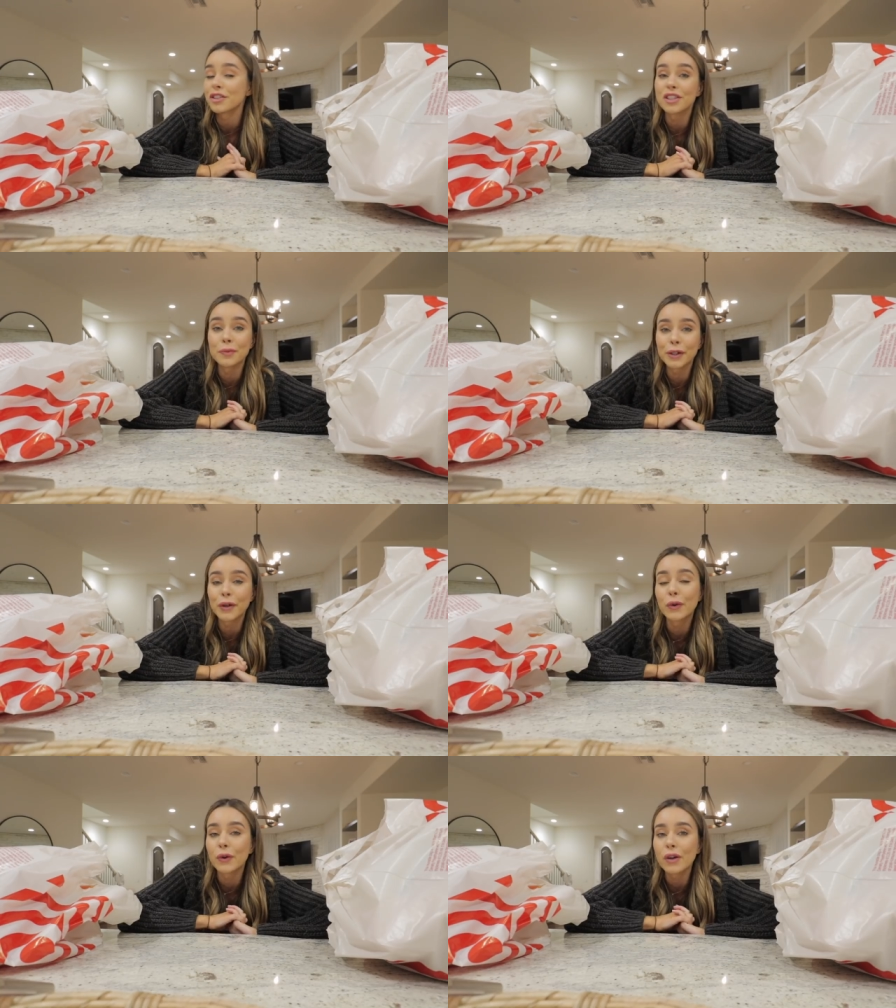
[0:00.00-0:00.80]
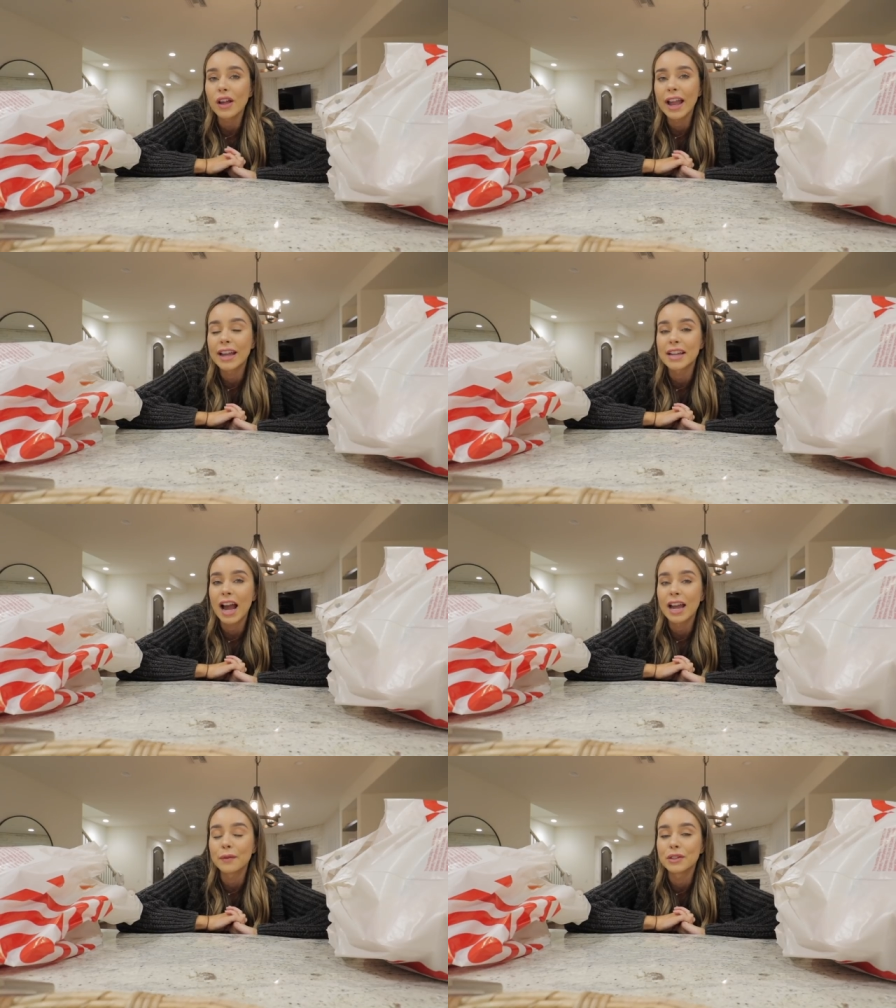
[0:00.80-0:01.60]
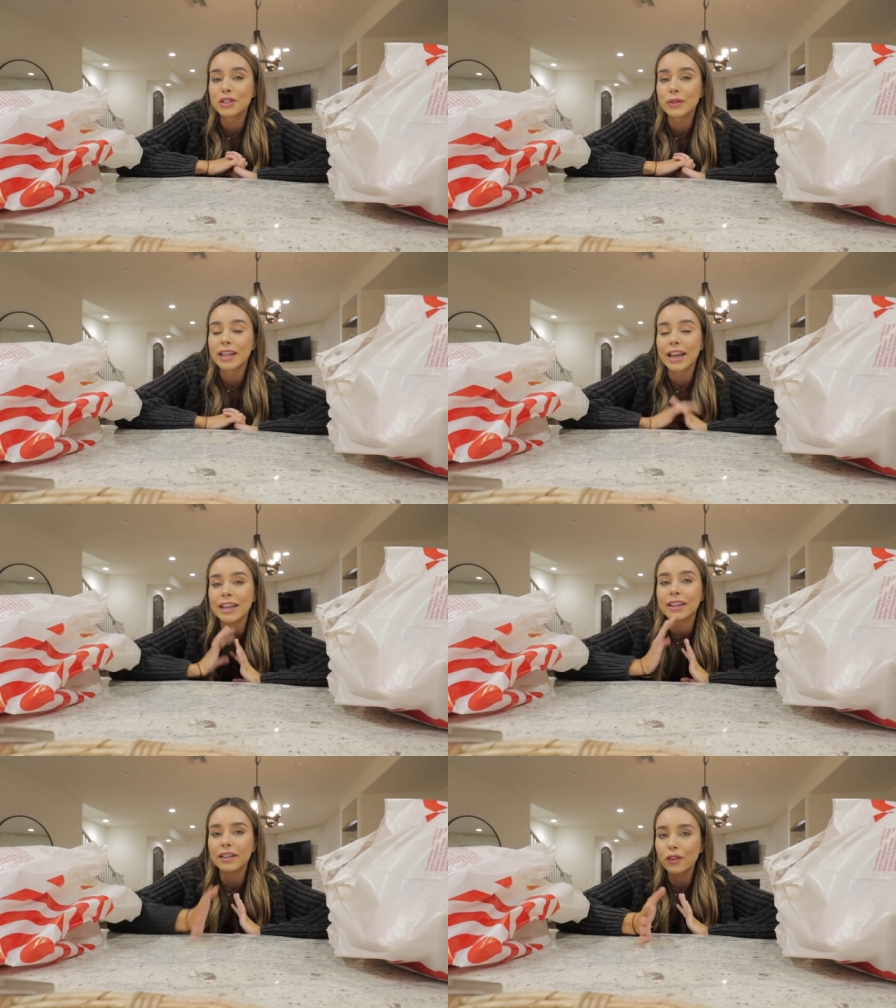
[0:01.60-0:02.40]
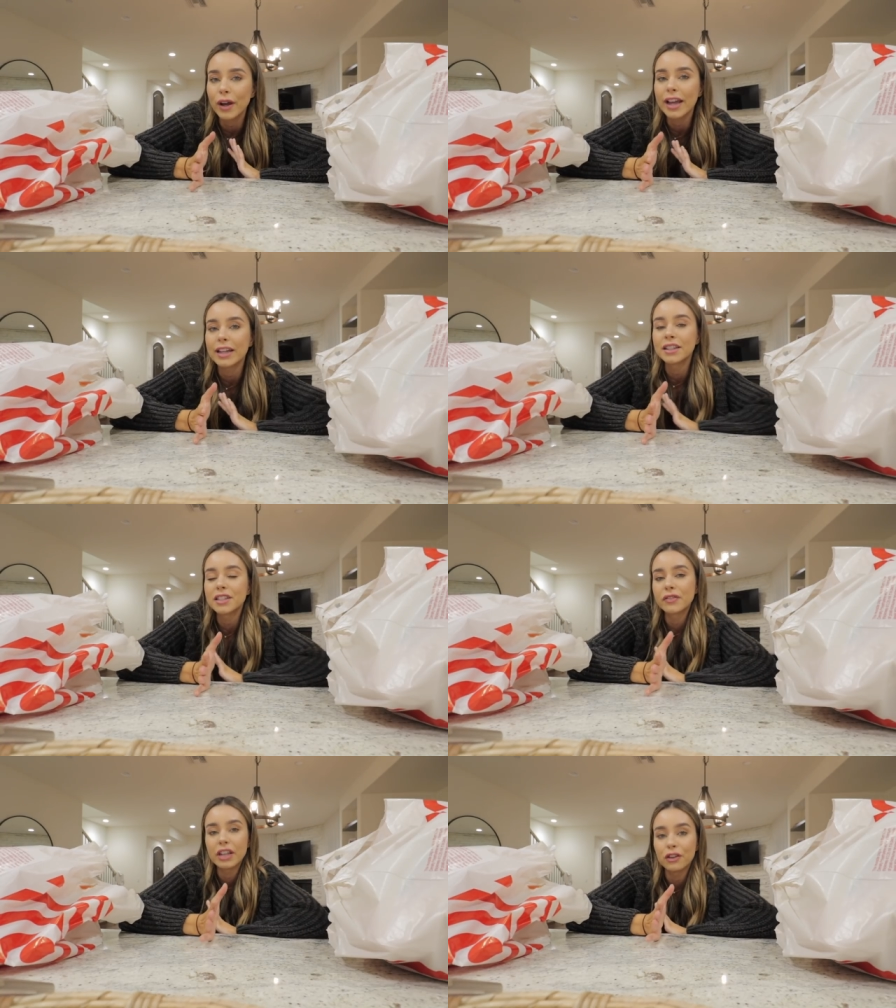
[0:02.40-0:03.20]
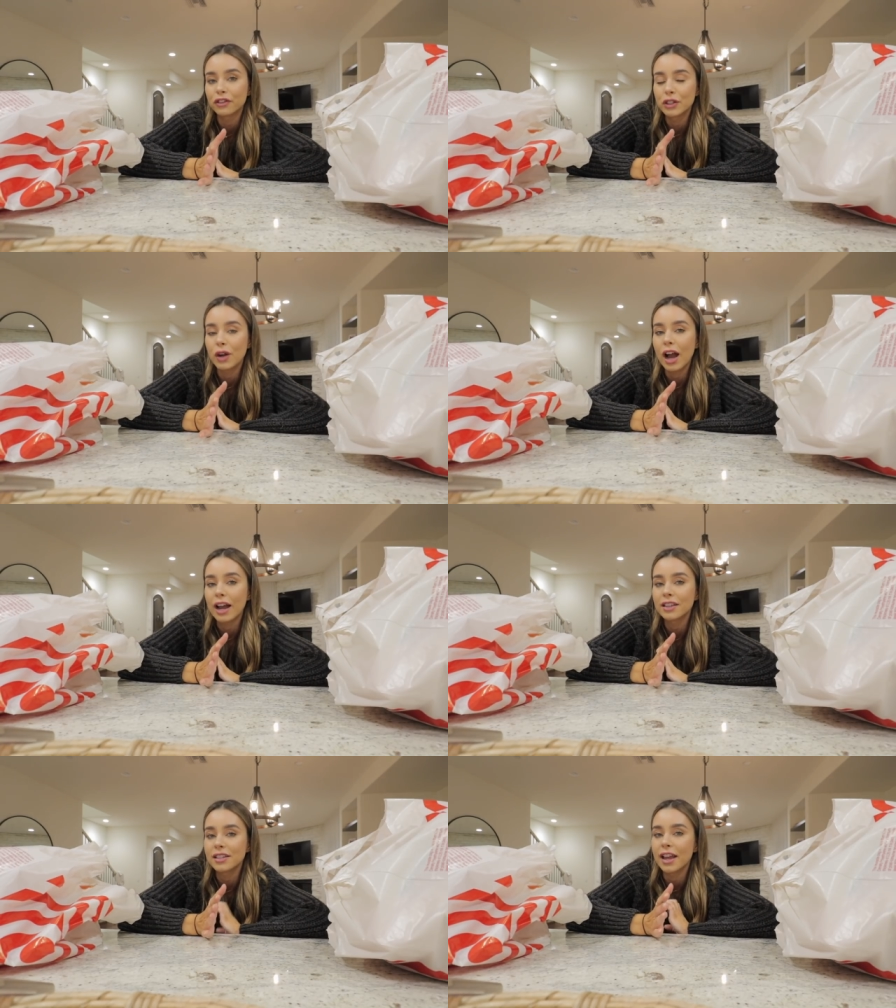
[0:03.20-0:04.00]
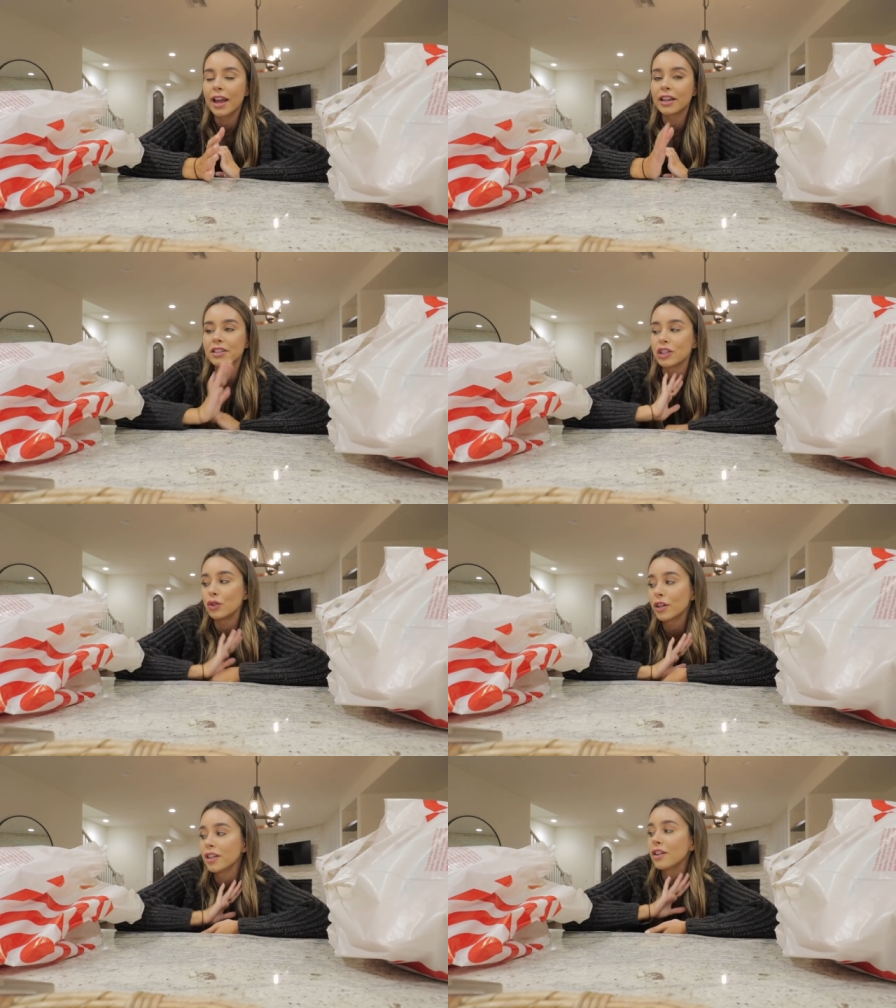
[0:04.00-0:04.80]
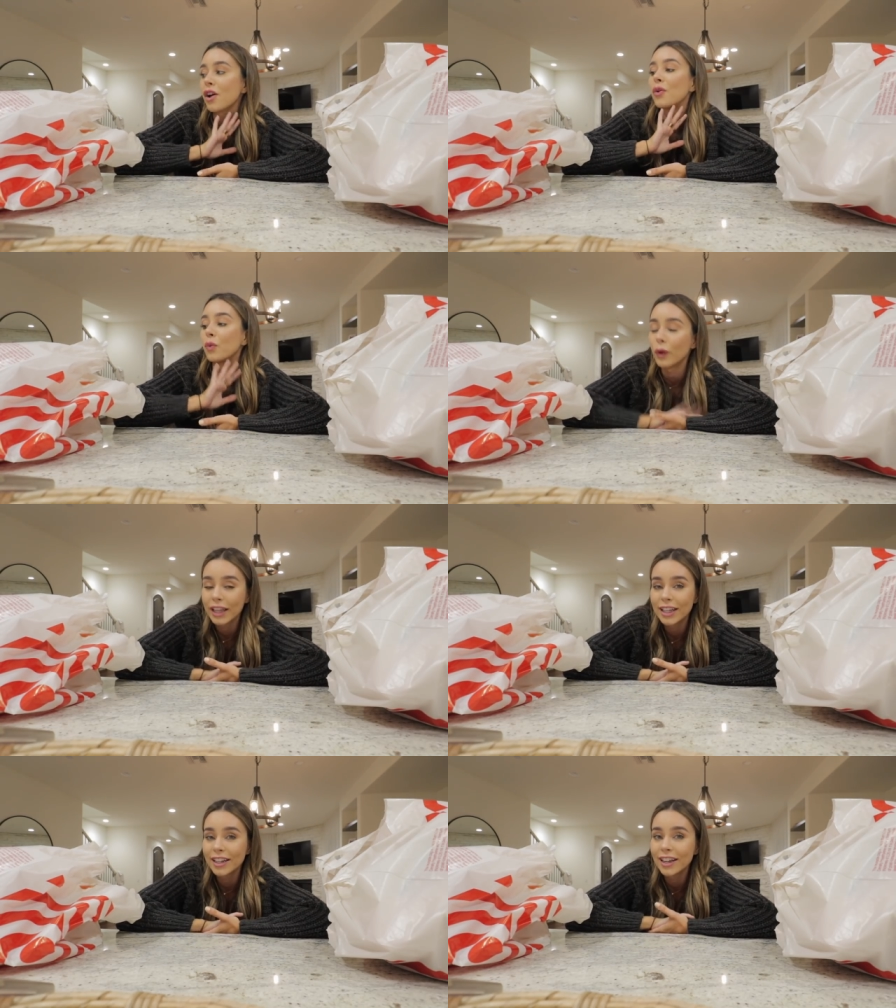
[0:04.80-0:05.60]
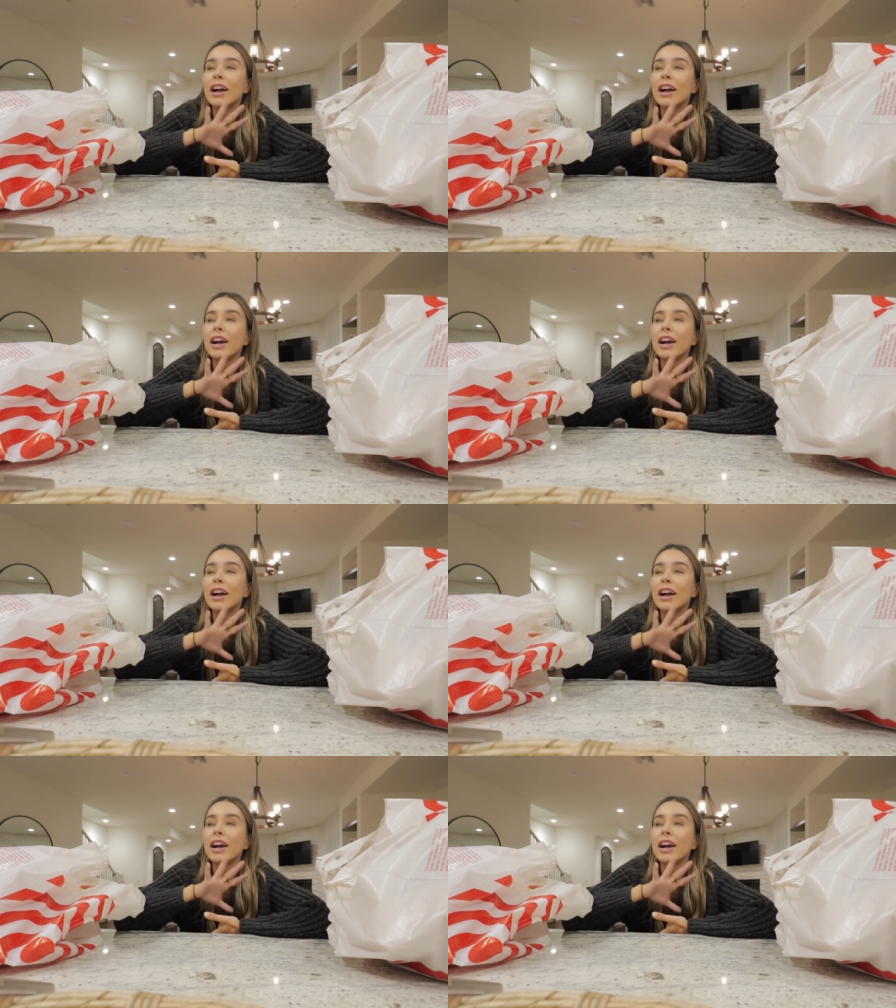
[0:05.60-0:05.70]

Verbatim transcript: super cool and I am doing a giveaway in this video for you guys and you can win